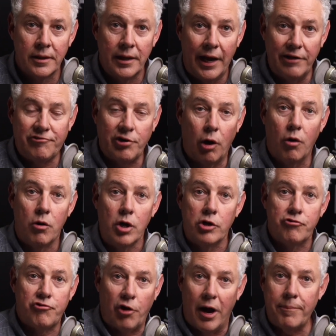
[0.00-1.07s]
And so
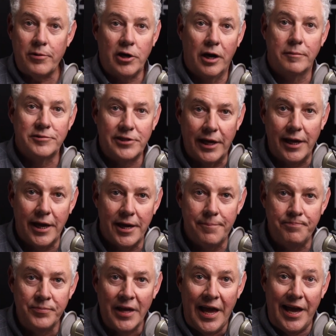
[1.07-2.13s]
Trump comes
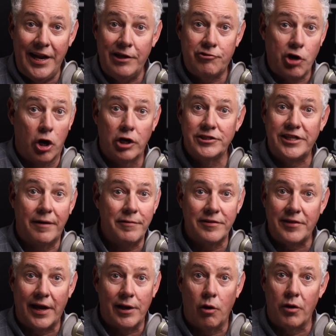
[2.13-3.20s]
in and he turns
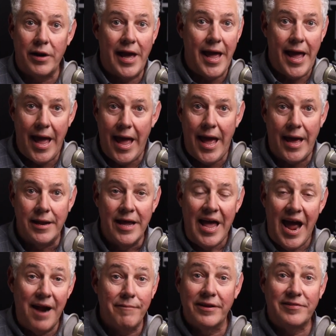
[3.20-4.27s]
everything on their head.
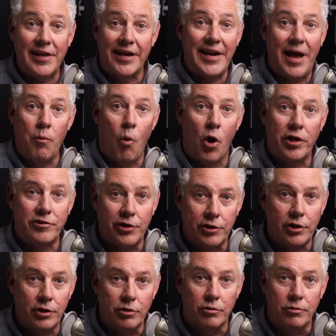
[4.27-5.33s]
Everything they wanted to
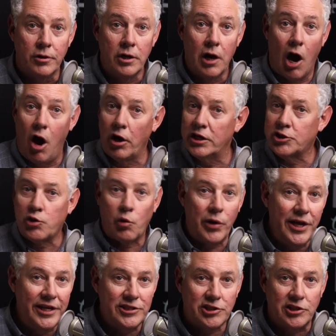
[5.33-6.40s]
do, all this
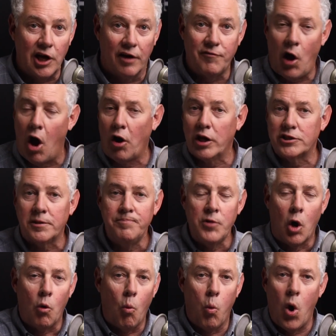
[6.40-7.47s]
green stuff, all this
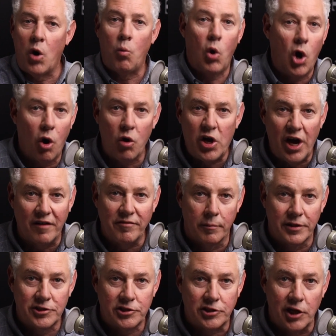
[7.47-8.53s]
one world
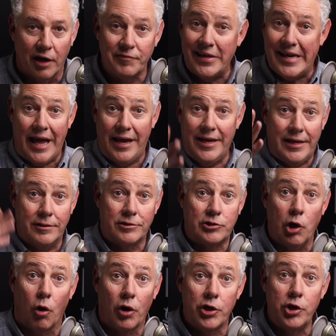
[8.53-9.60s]
government stuff. He
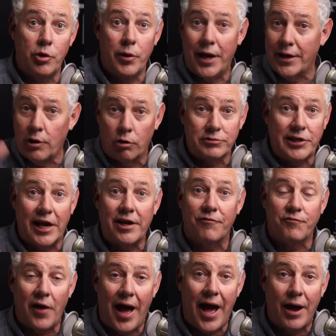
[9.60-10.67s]
told the UN, go take a
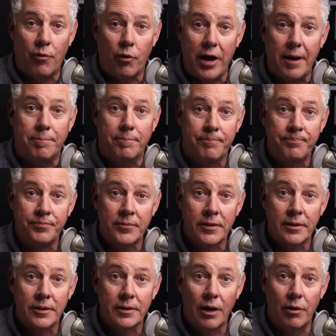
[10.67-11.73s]
flying rip.
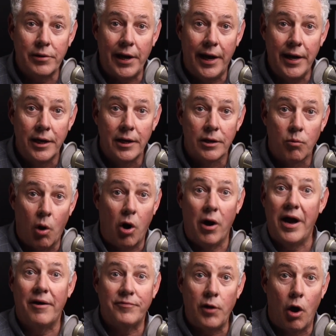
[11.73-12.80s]
Okay? World
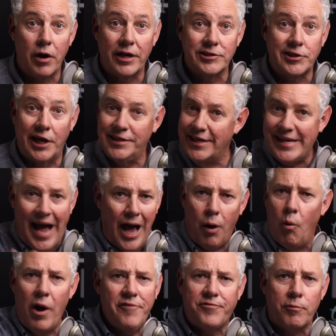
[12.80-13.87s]
Health Organization. He got
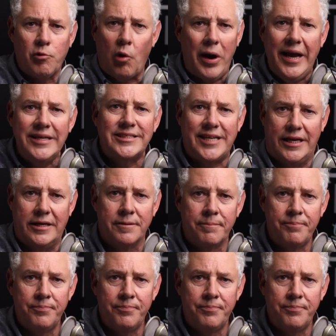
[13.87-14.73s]
away from crazy.